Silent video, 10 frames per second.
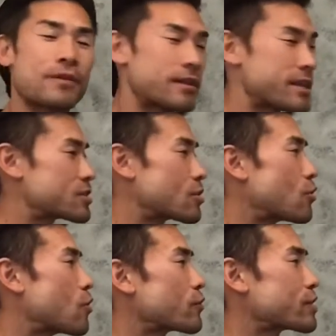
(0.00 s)
let's
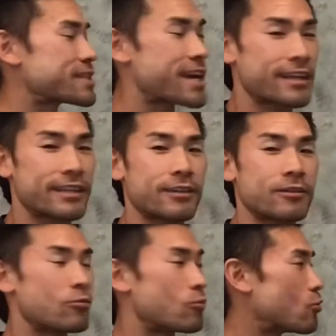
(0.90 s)
go over
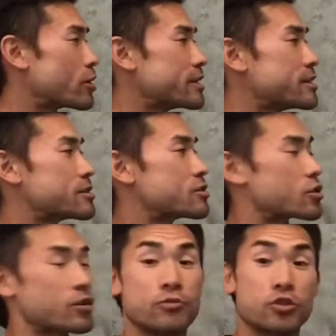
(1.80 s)
exactly what is the
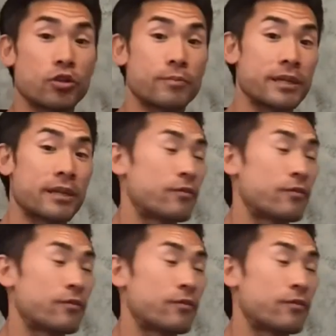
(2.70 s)
term derby.